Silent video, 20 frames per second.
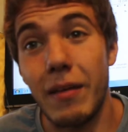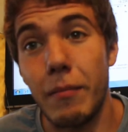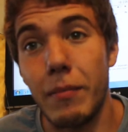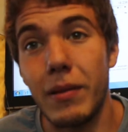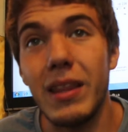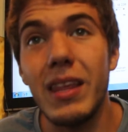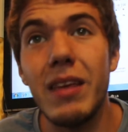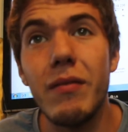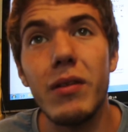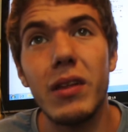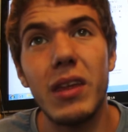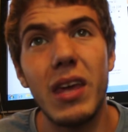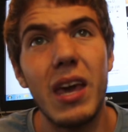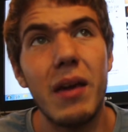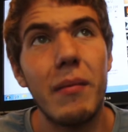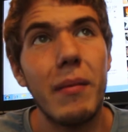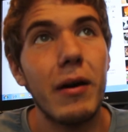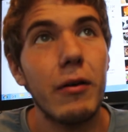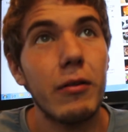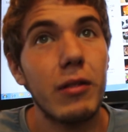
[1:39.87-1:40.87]
I believe it
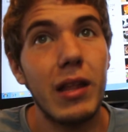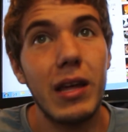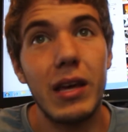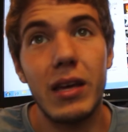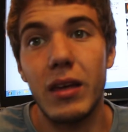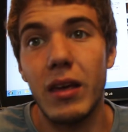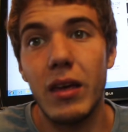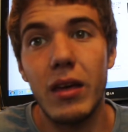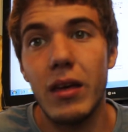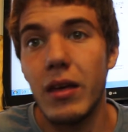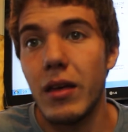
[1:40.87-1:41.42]
came out like